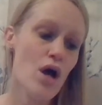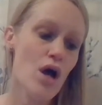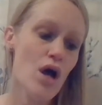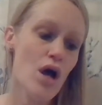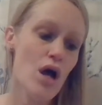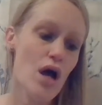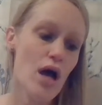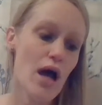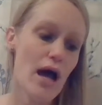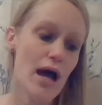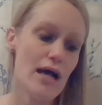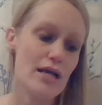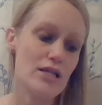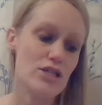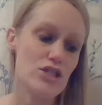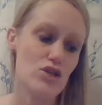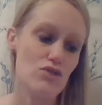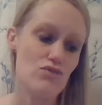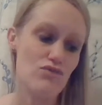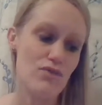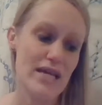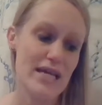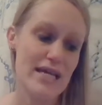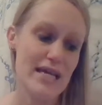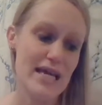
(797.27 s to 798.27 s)
And that's
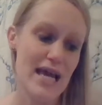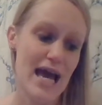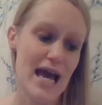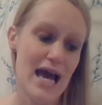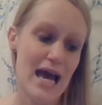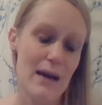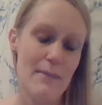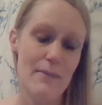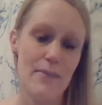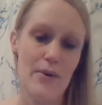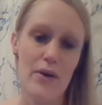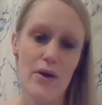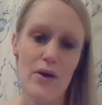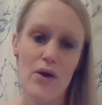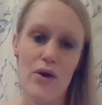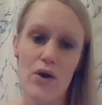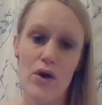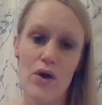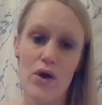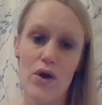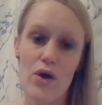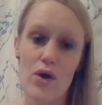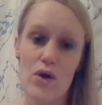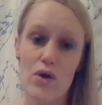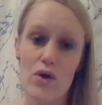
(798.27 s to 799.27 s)
really important. What
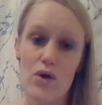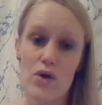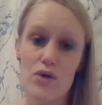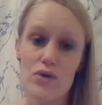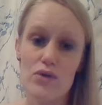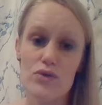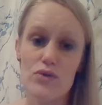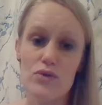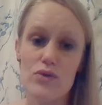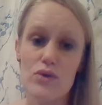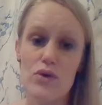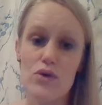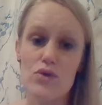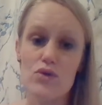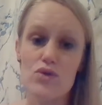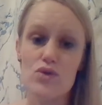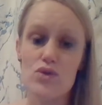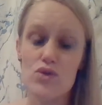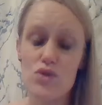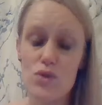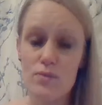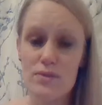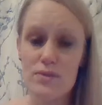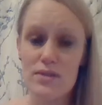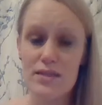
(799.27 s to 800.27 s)
you do with the
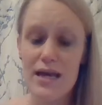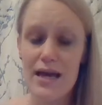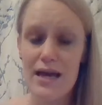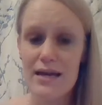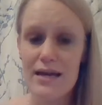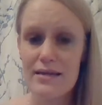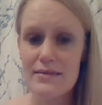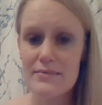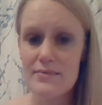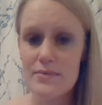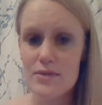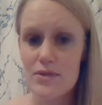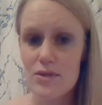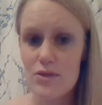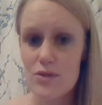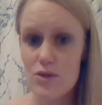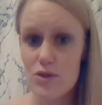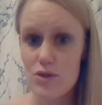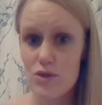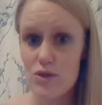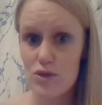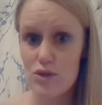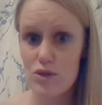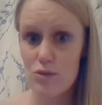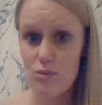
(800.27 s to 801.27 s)
work
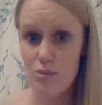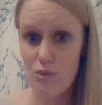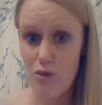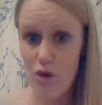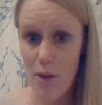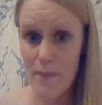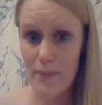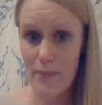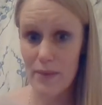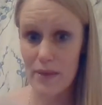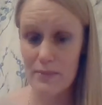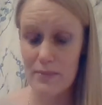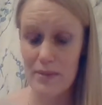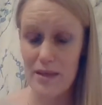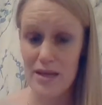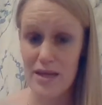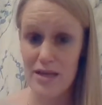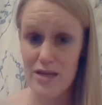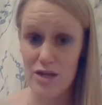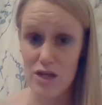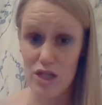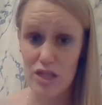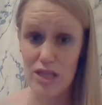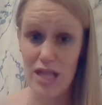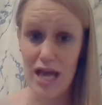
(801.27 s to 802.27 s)
has
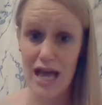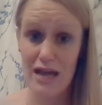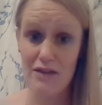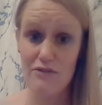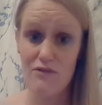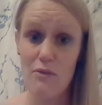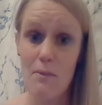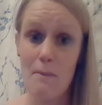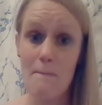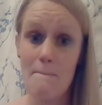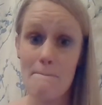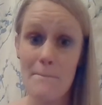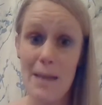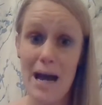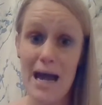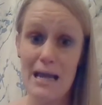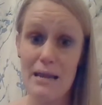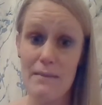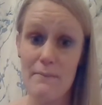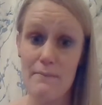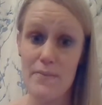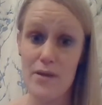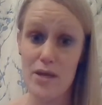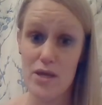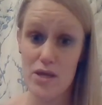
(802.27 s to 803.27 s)
one of the
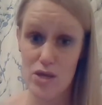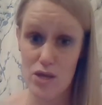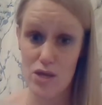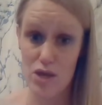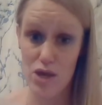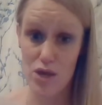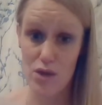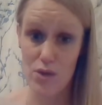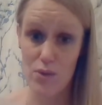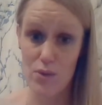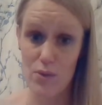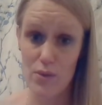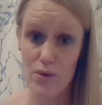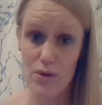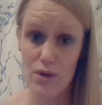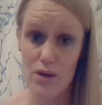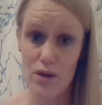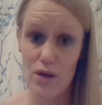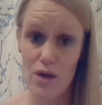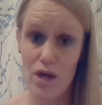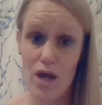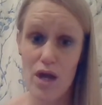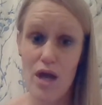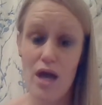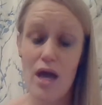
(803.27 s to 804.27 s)
biggest impacts, and that's where a
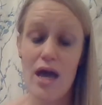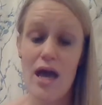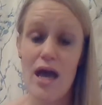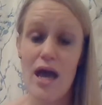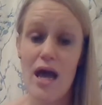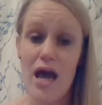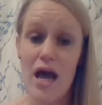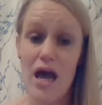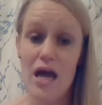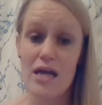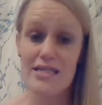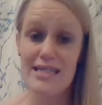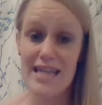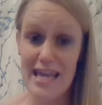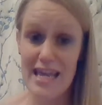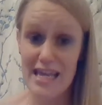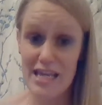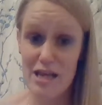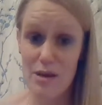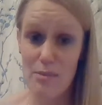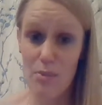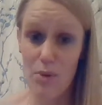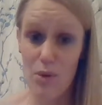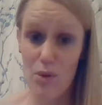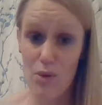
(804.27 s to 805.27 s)
lot of people really
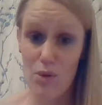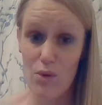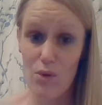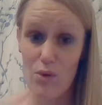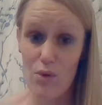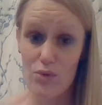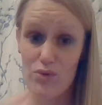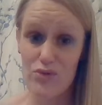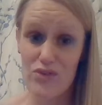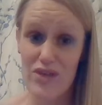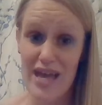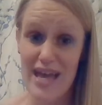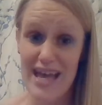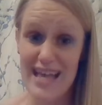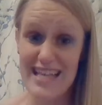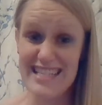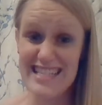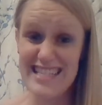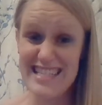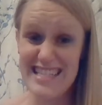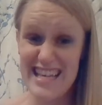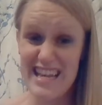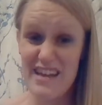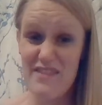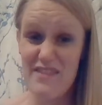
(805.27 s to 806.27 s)
struggle, because
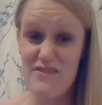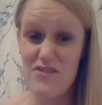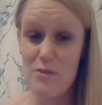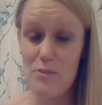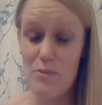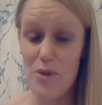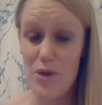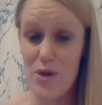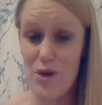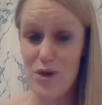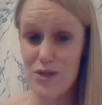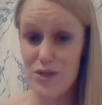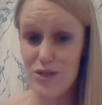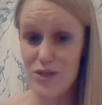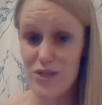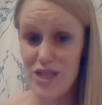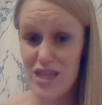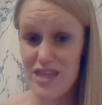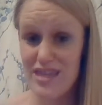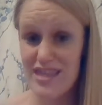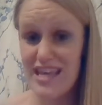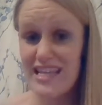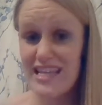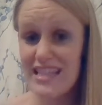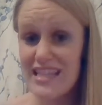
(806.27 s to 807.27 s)
they kind of like their
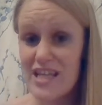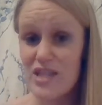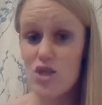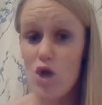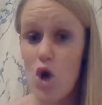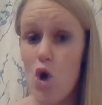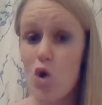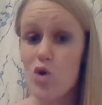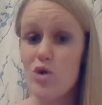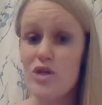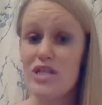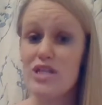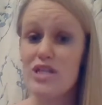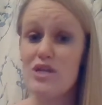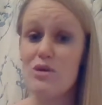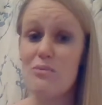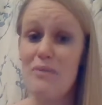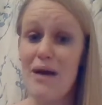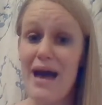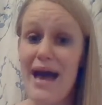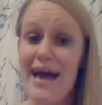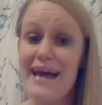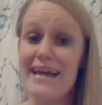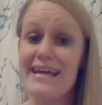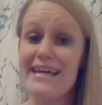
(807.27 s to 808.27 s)
job but they
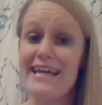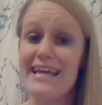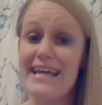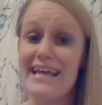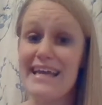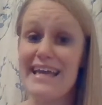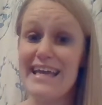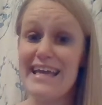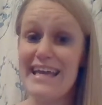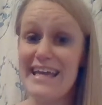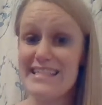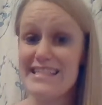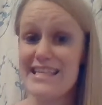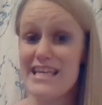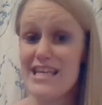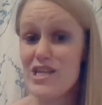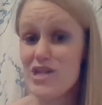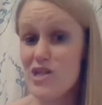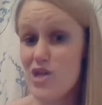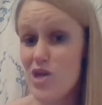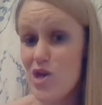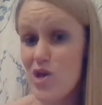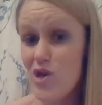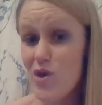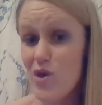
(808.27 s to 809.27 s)
don't love it, and they
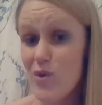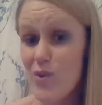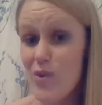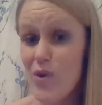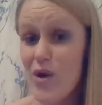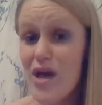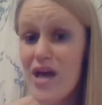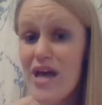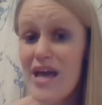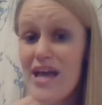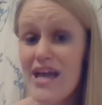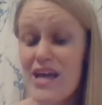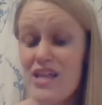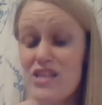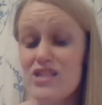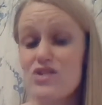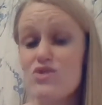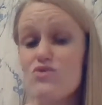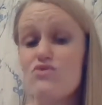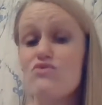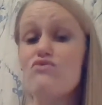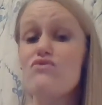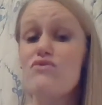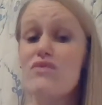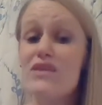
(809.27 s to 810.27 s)
think liking their job is
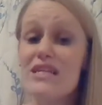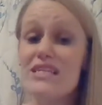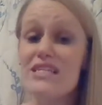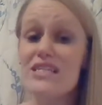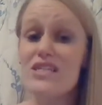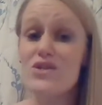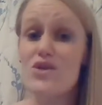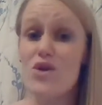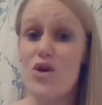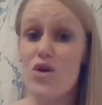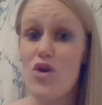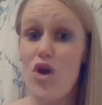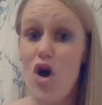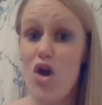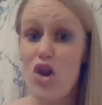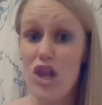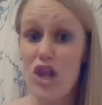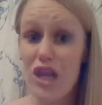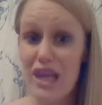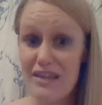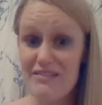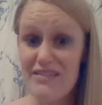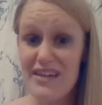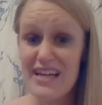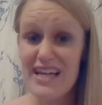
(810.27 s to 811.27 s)
enough, and it's just
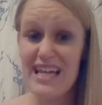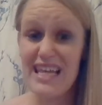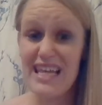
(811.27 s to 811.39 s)
not.